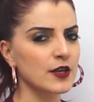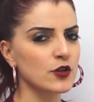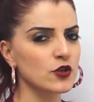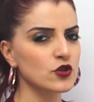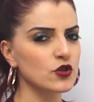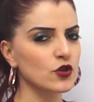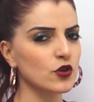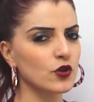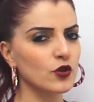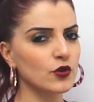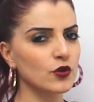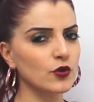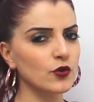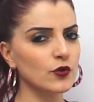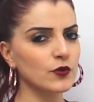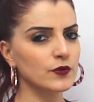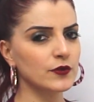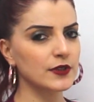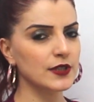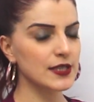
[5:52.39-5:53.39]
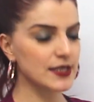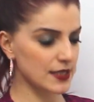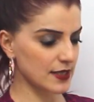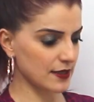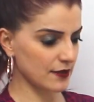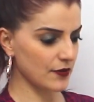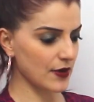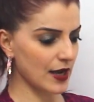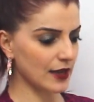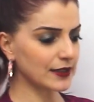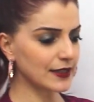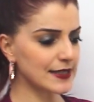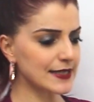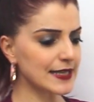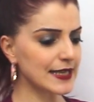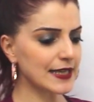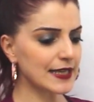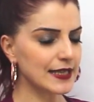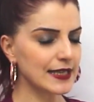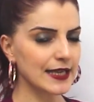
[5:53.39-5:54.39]
So this is
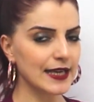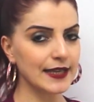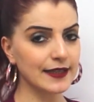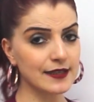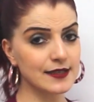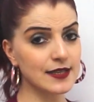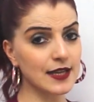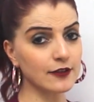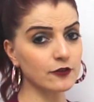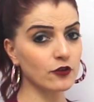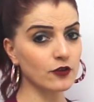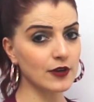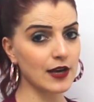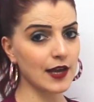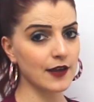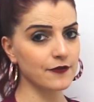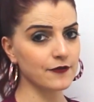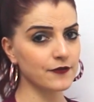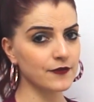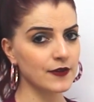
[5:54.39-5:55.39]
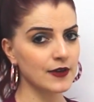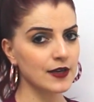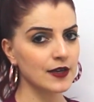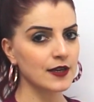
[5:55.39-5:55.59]
reality, it is not your life.